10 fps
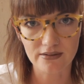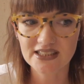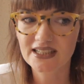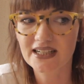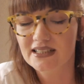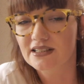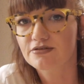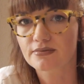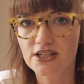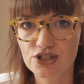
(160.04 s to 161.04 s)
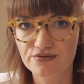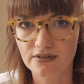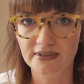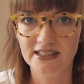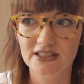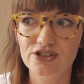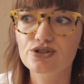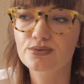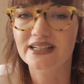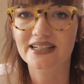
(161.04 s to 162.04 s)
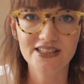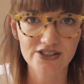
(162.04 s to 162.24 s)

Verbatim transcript: Instead of getting information from Linda, you just want to hit